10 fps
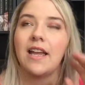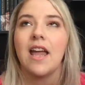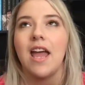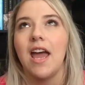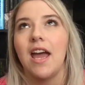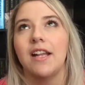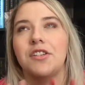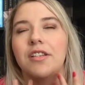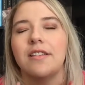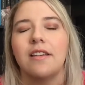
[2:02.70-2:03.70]
Like, it
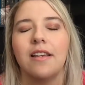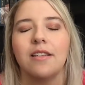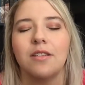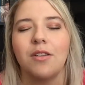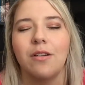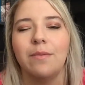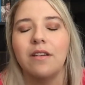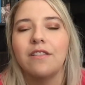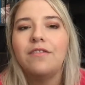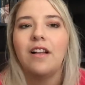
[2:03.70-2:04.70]
just is so
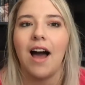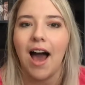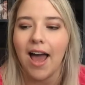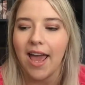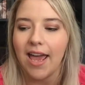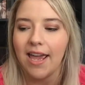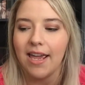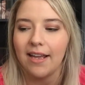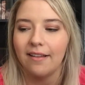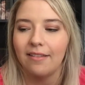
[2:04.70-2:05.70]
beautiful.
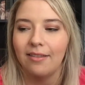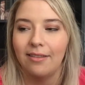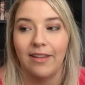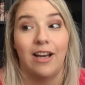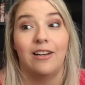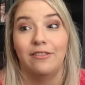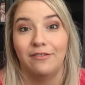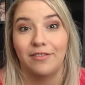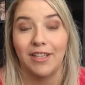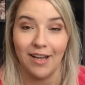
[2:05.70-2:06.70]
I
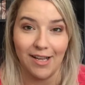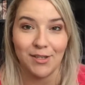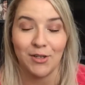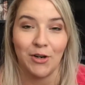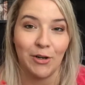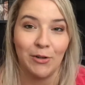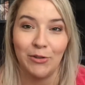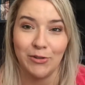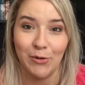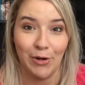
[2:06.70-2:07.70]
love the Caster
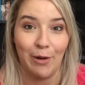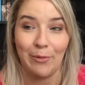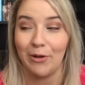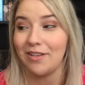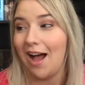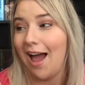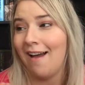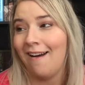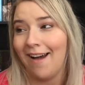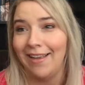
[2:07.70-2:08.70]
Chronicles audiobooks. I
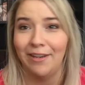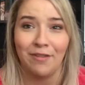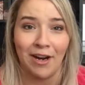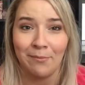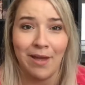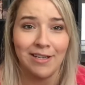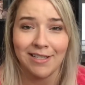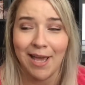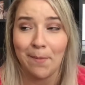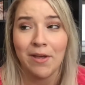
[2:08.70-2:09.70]
highly
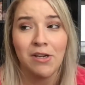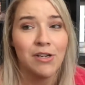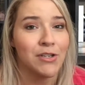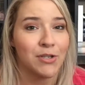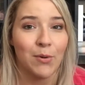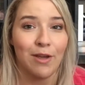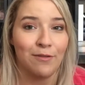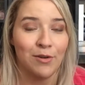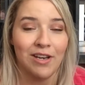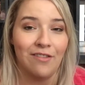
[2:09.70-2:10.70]
recommend them. So
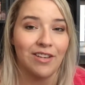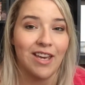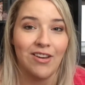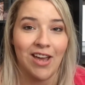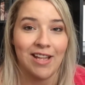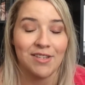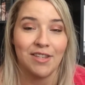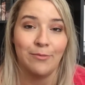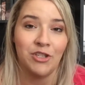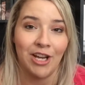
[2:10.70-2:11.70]
if you can ever get your hands
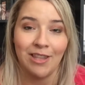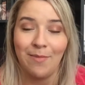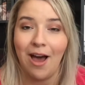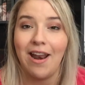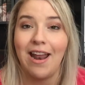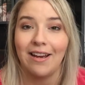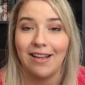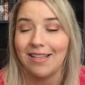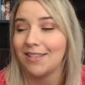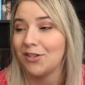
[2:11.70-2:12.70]
on them, check them out.
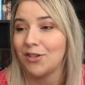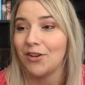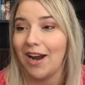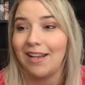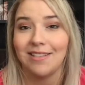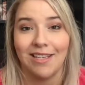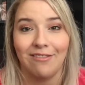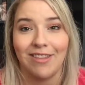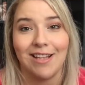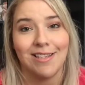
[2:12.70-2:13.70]
And it's just great to
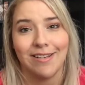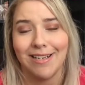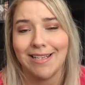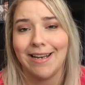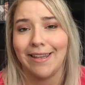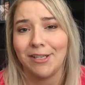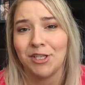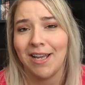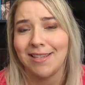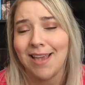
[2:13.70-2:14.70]
give that series another
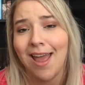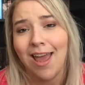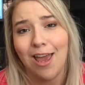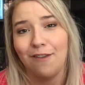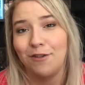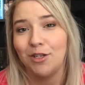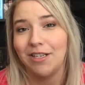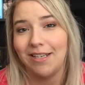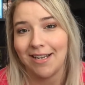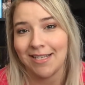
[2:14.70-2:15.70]
chance if you
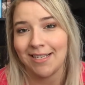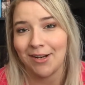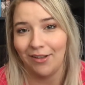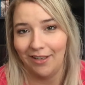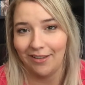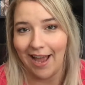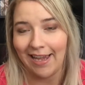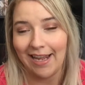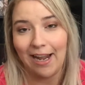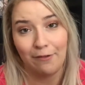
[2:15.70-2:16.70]
didn't necessarily
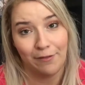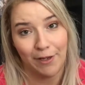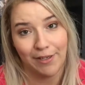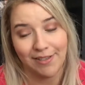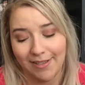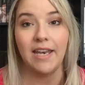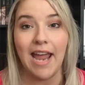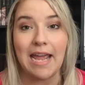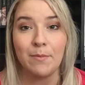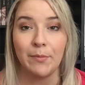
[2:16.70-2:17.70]
like it at first.
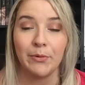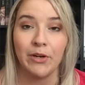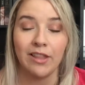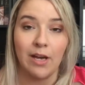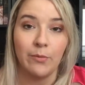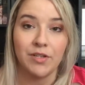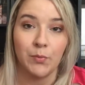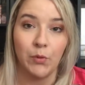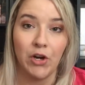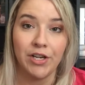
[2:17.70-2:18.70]
Name a book that
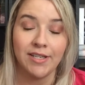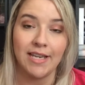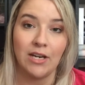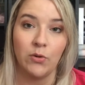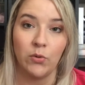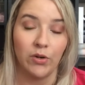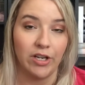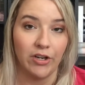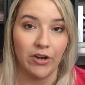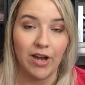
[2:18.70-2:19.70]
was worse in
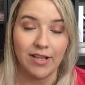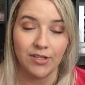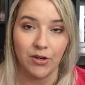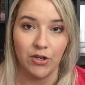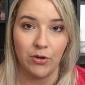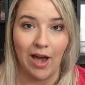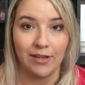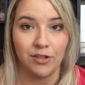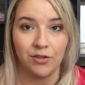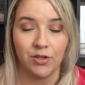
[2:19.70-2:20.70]
audio, so you
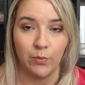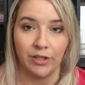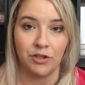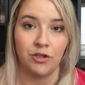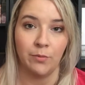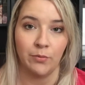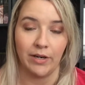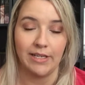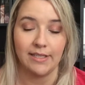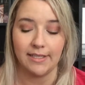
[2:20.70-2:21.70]
had to switch to
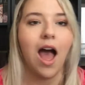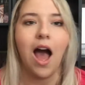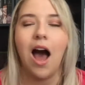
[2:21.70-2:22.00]
print.